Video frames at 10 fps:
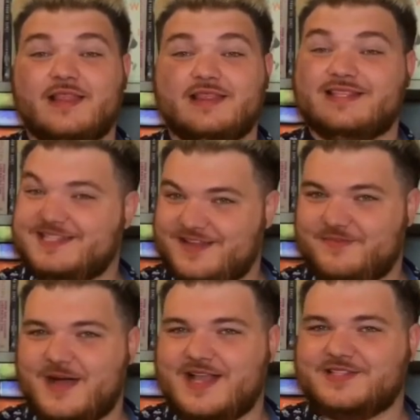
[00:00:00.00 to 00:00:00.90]
The Sea of
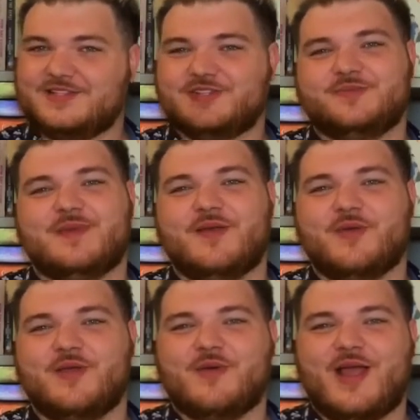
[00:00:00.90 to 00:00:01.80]
Monsters by
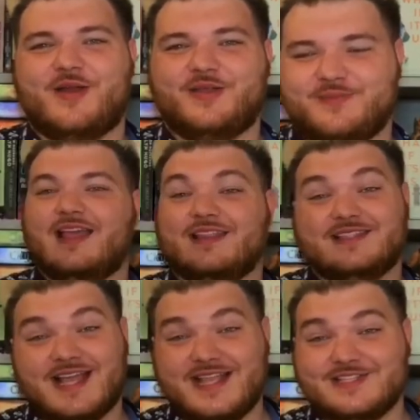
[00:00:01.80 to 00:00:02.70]
Rick Riordan. The
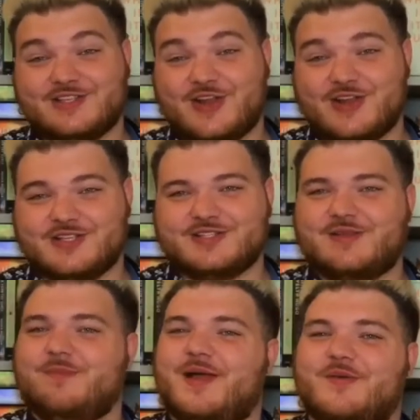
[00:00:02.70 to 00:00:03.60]
Titan's Curse
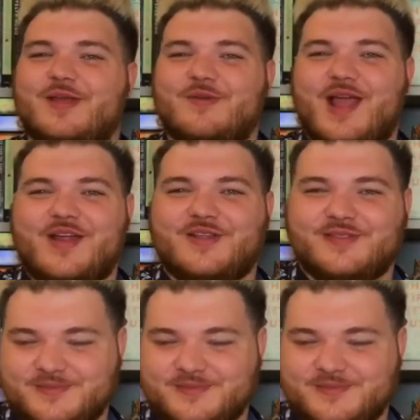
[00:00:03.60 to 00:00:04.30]
by Rick Riordan.